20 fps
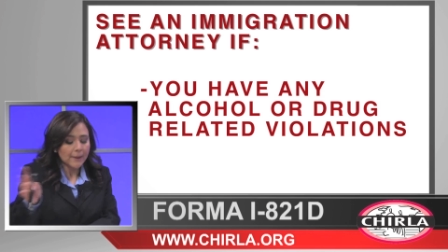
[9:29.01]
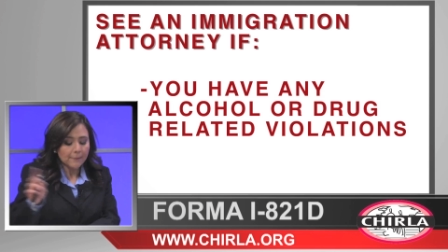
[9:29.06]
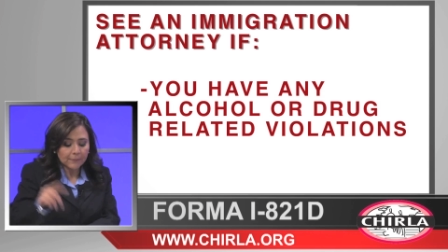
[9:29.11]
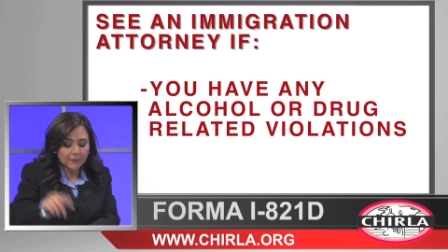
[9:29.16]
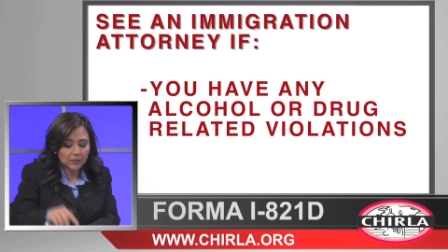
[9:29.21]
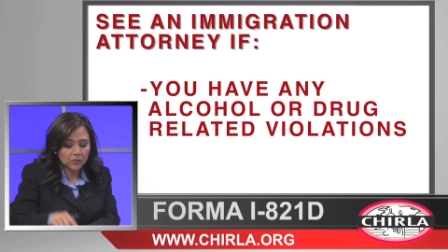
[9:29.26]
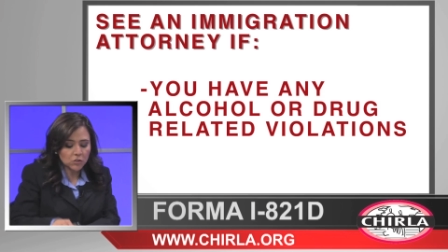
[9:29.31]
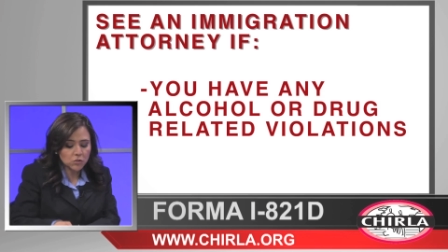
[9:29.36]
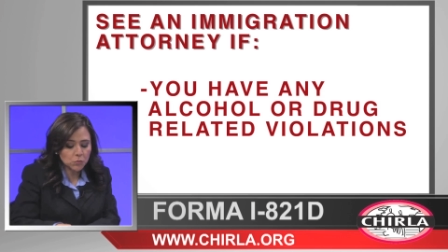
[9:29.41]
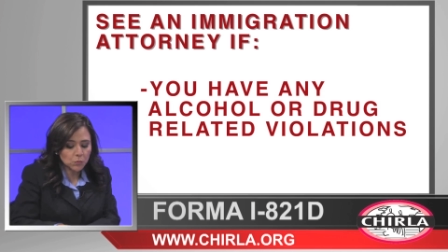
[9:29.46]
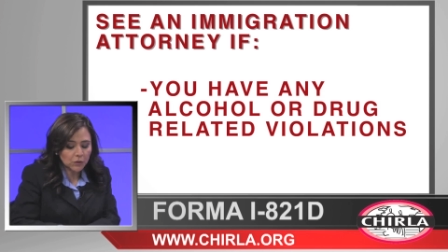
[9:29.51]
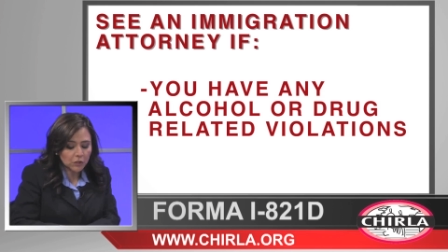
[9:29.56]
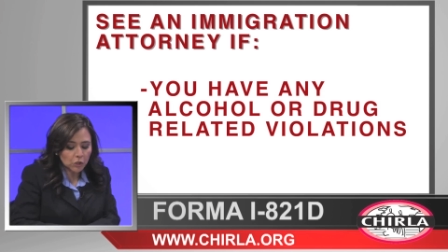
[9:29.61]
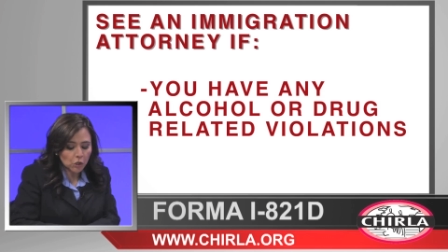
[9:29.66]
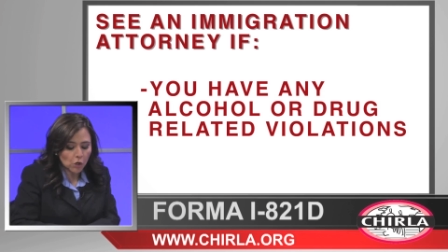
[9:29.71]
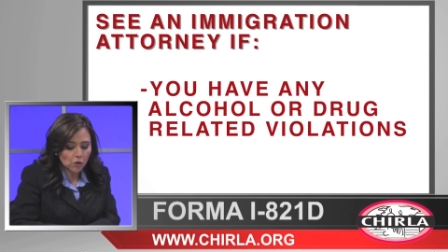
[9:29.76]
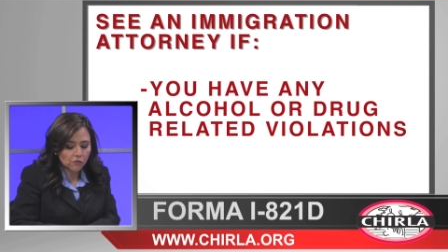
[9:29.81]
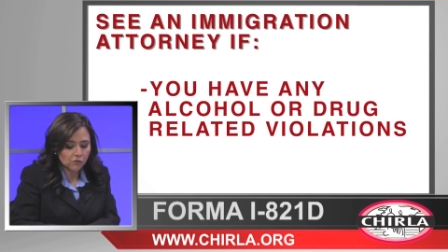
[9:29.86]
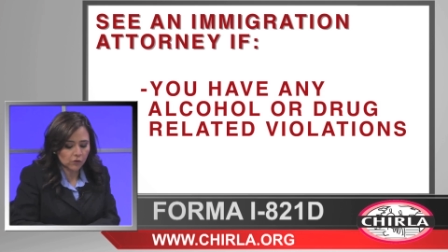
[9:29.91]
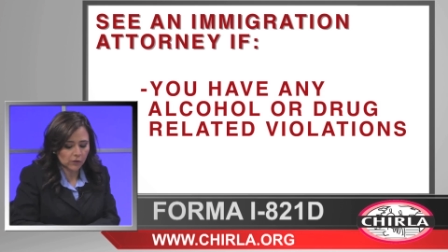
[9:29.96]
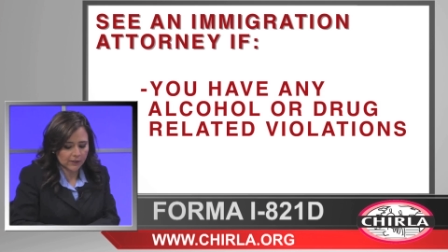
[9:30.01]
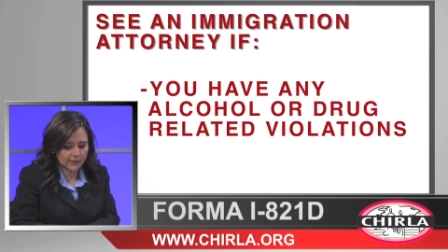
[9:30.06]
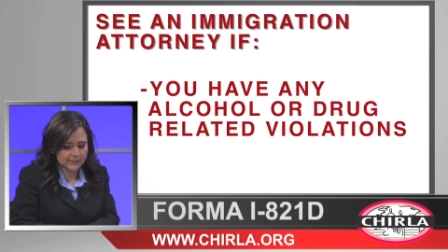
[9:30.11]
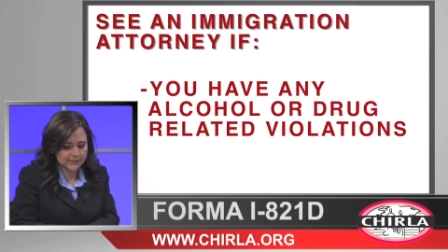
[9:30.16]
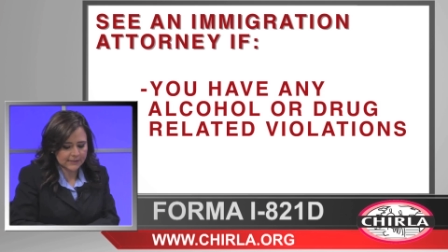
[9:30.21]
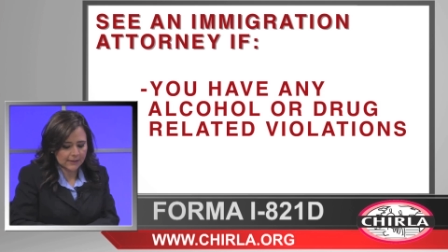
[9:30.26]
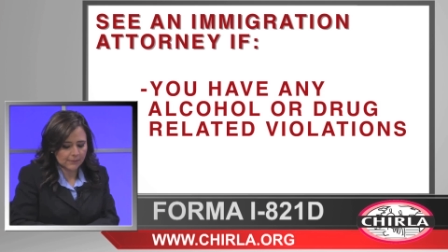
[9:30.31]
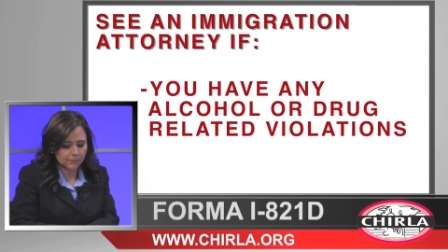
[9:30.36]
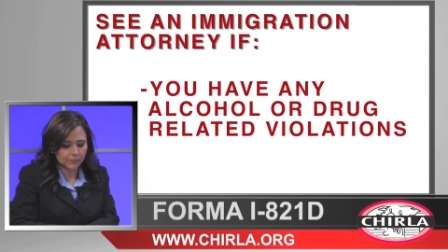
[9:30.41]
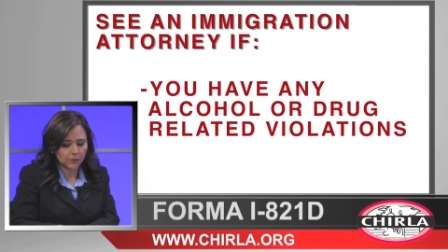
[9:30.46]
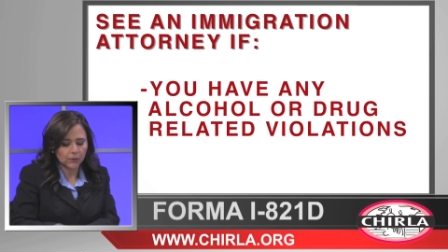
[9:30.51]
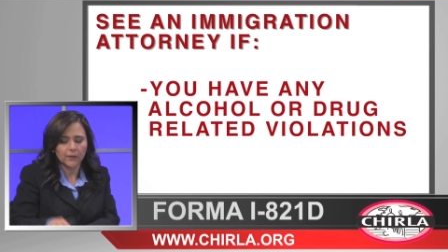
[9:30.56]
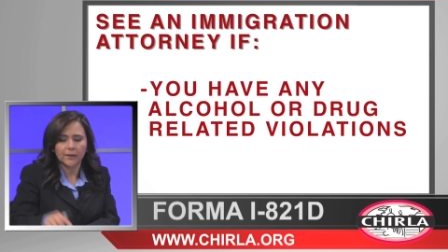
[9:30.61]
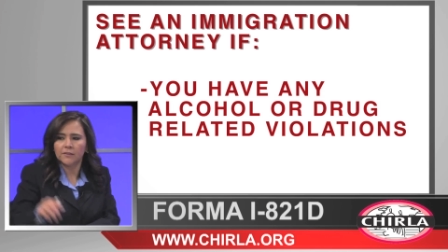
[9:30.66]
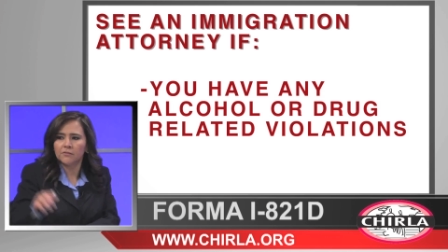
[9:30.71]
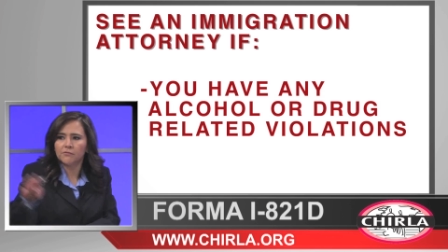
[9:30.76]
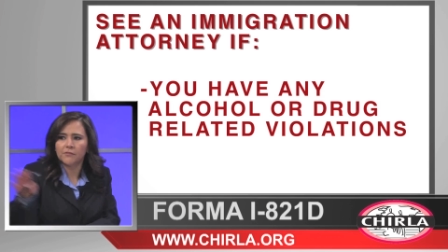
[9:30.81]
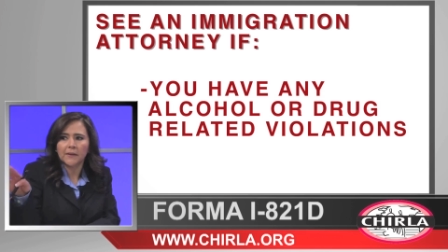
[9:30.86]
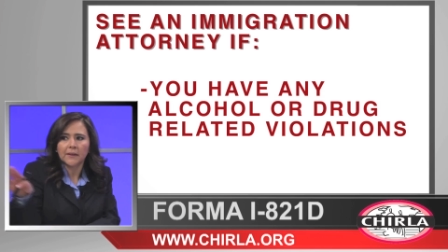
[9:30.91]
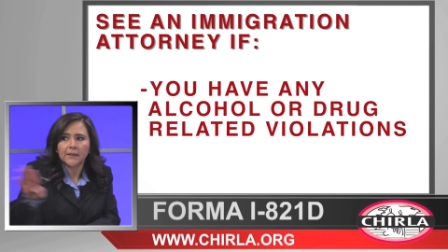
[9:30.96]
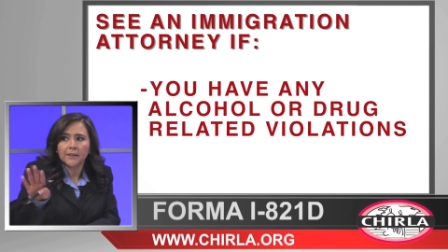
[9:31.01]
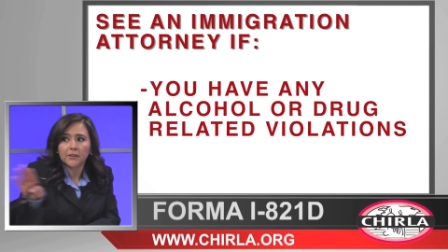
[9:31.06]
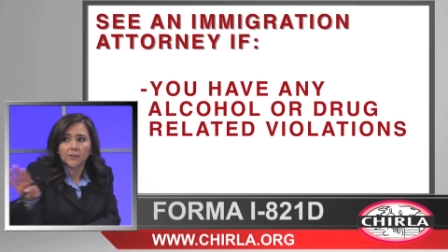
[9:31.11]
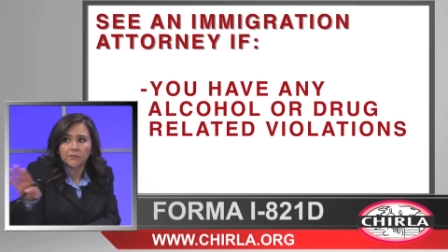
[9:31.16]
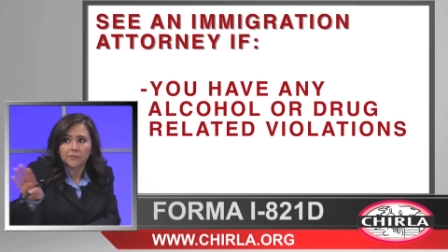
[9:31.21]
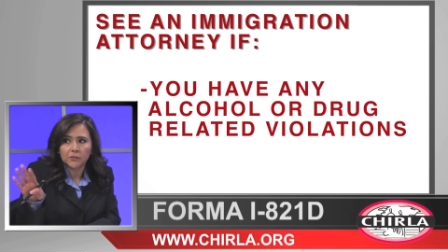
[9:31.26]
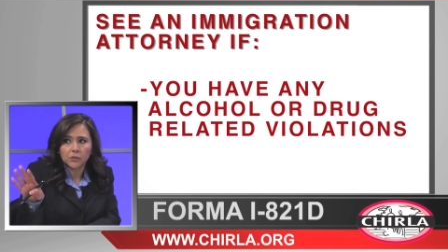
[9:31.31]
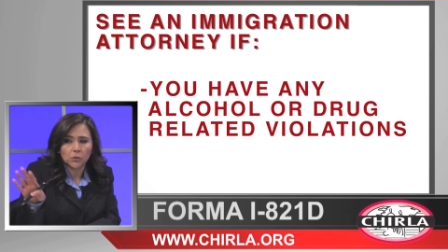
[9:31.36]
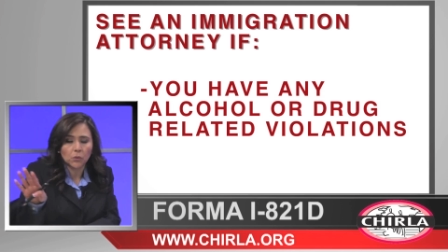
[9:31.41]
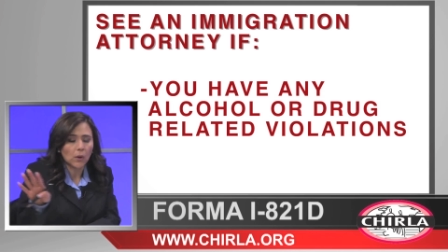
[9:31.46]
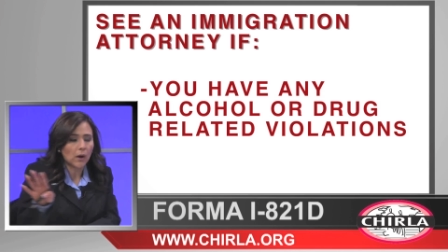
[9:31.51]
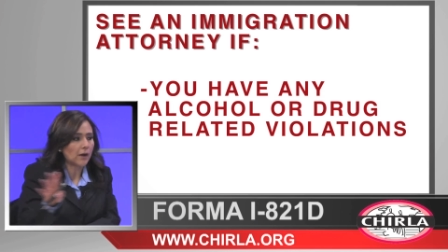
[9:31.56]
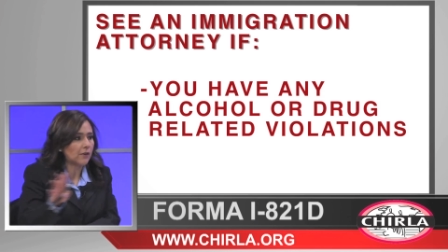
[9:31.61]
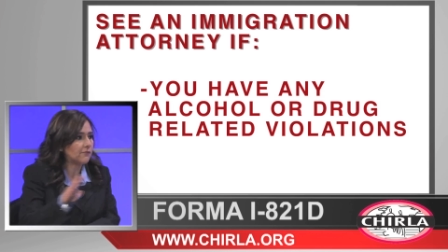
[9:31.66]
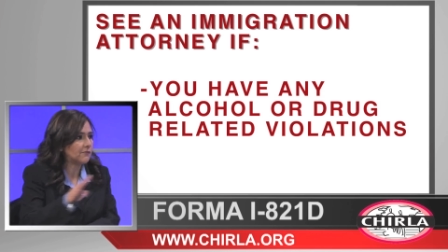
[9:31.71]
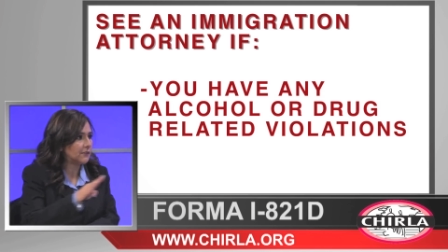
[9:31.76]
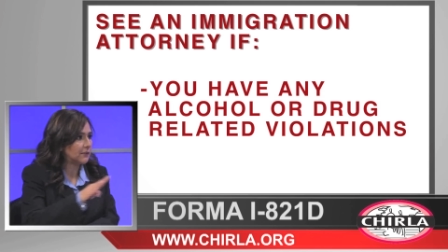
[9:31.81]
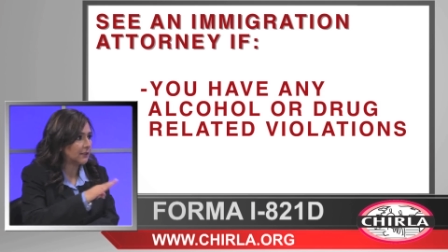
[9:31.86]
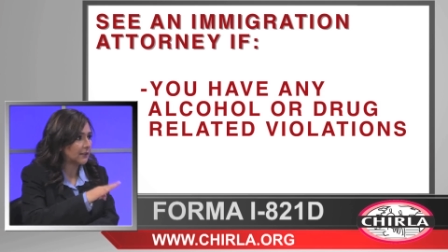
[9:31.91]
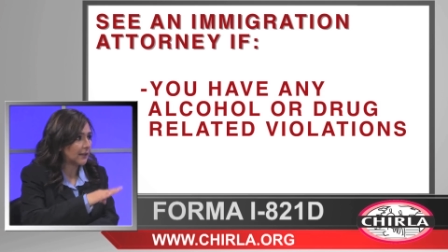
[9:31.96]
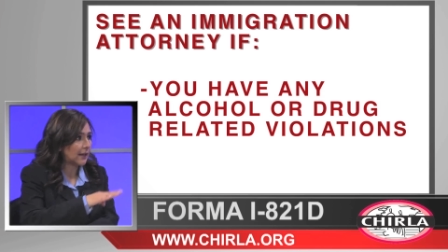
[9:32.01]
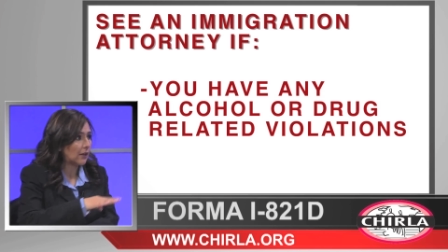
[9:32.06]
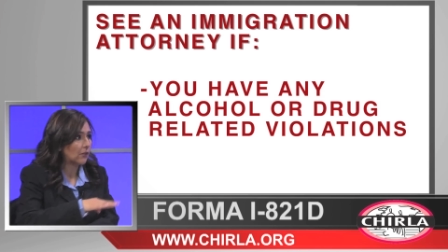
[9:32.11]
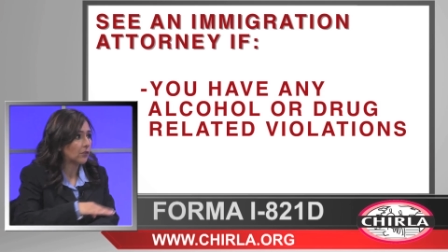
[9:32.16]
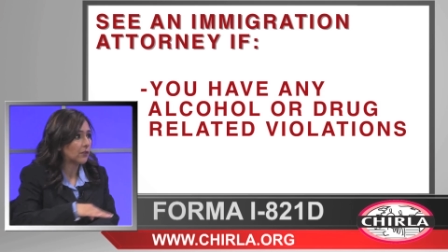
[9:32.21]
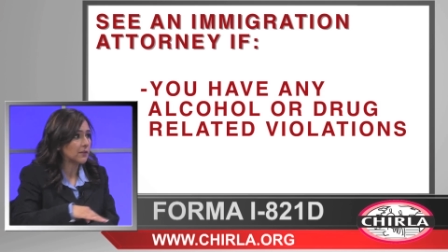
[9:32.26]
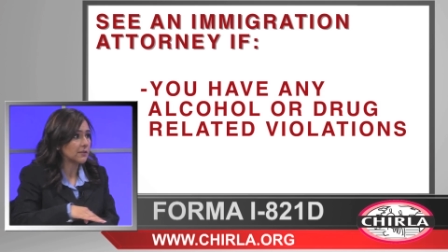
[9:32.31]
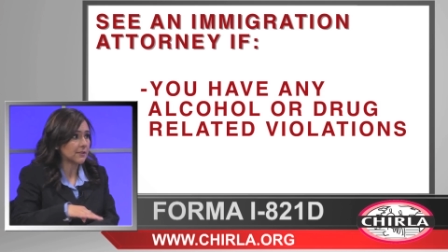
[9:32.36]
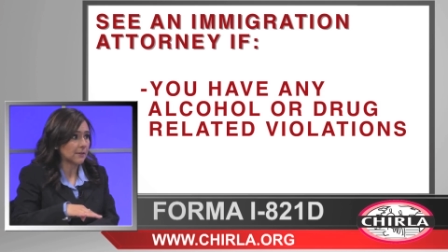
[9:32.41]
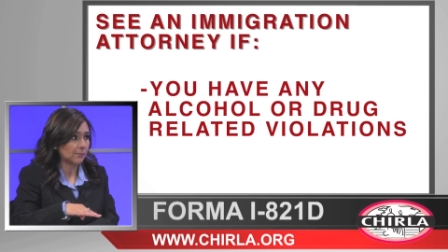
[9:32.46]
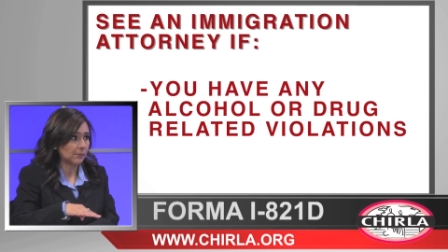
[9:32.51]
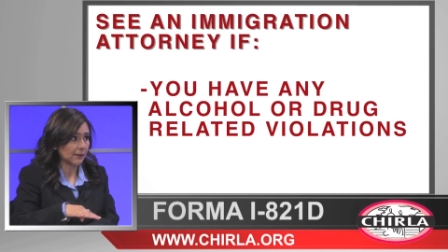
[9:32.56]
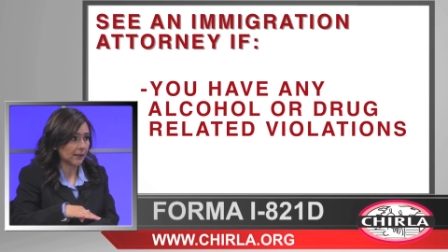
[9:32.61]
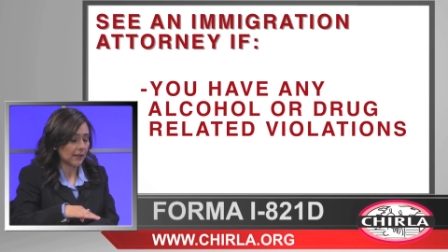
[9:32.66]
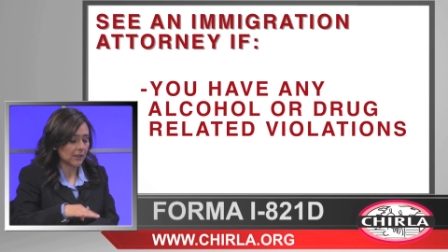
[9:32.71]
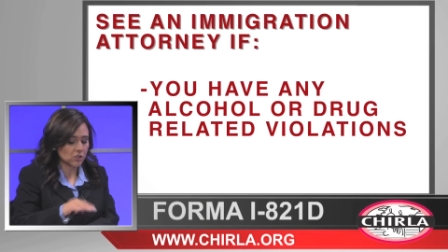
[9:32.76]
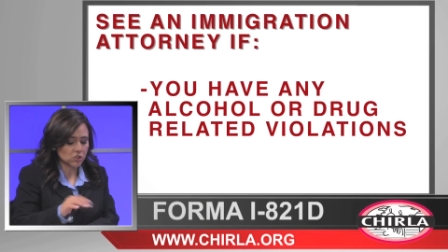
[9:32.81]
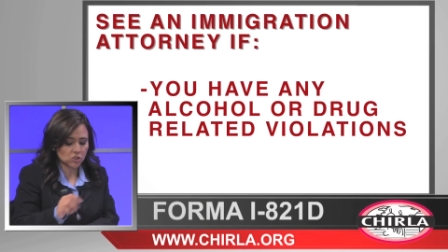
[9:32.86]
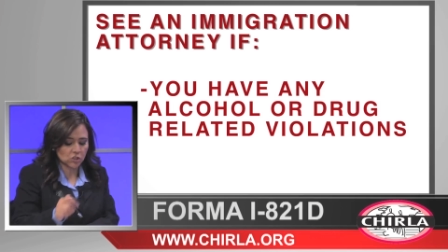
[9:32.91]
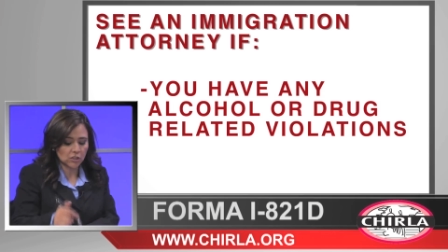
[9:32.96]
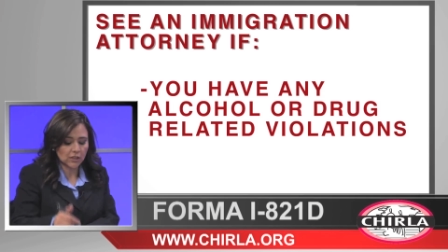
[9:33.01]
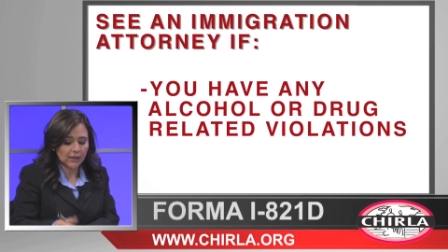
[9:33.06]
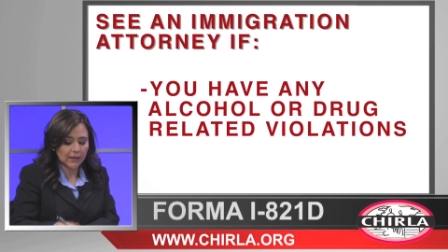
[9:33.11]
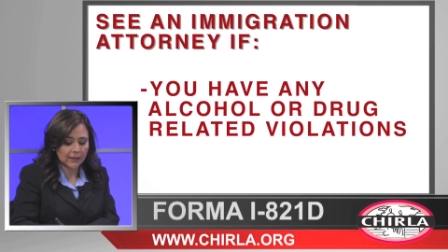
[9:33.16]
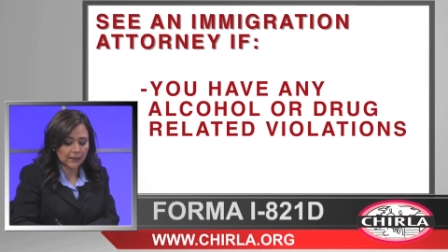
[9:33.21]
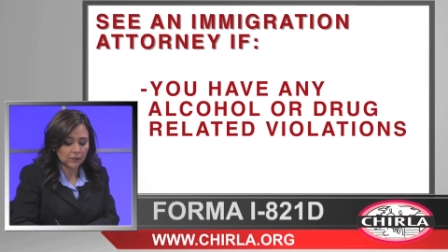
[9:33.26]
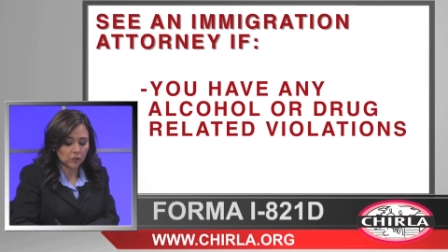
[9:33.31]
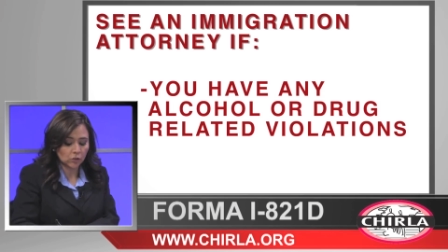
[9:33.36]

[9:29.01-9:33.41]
Because we know, for example, if any of you are filling out this application and mm -hmm.